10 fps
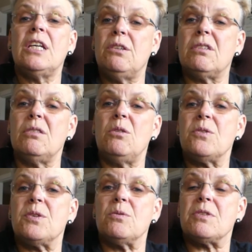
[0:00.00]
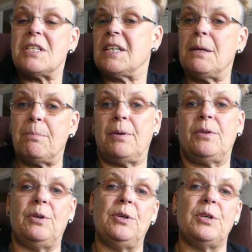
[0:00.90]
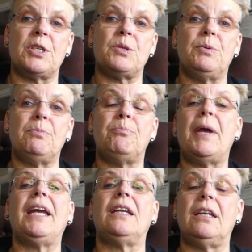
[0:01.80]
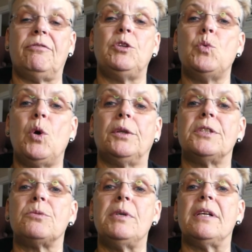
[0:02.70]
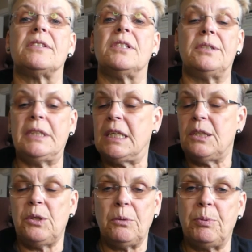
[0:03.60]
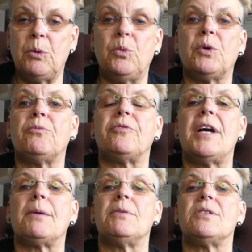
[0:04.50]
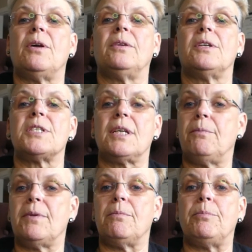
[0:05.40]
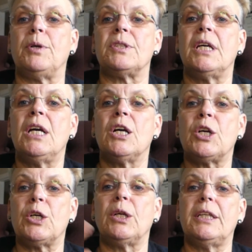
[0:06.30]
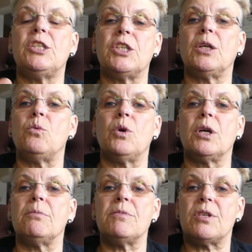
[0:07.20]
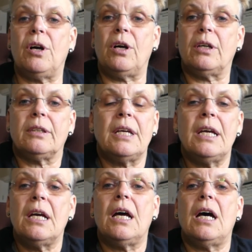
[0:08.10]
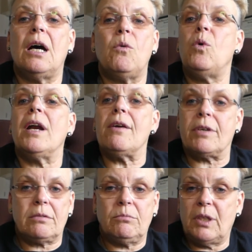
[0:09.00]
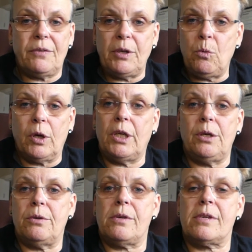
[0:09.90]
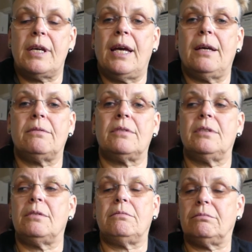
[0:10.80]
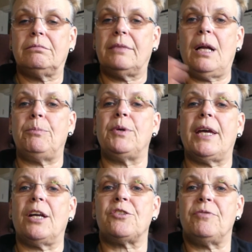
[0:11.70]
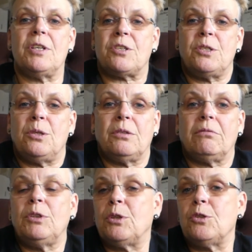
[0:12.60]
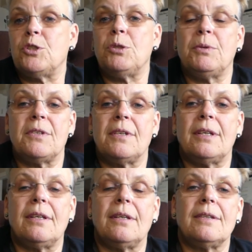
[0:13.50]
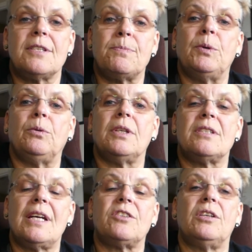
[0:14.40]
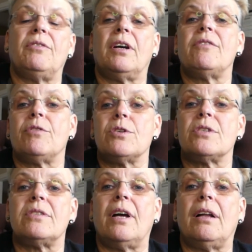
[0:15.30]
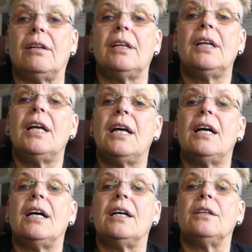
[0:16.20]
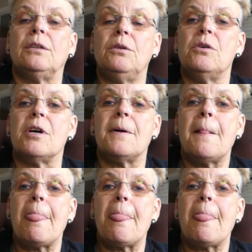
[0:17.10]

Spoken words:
You can also tip the hooks with bait if you want as well. So you can put worm fragments on there. Some of them put curly jig worms on. Whatever you want to use to help you catch fish, you can do with the spoon. It's actually a very versatile lure.